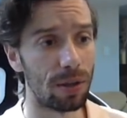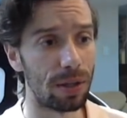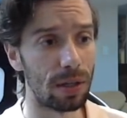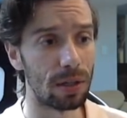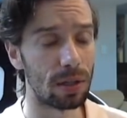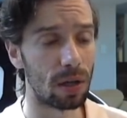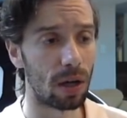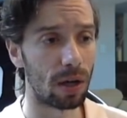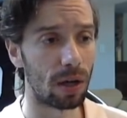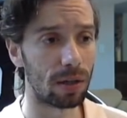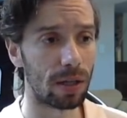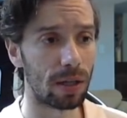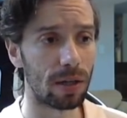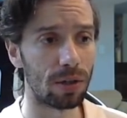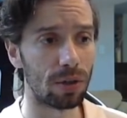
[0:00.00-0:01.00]
these
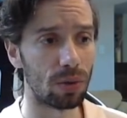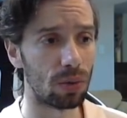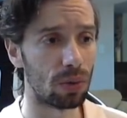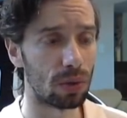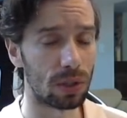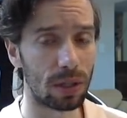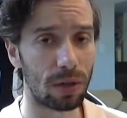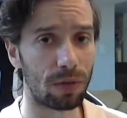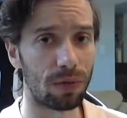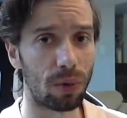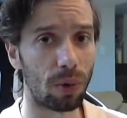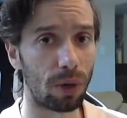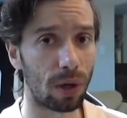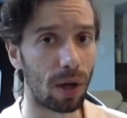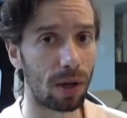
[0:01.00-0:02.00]
on later to, say, a
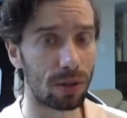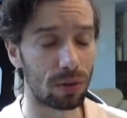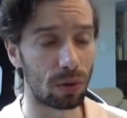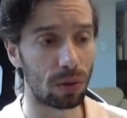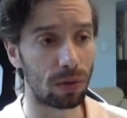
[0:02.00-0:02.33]
4 cost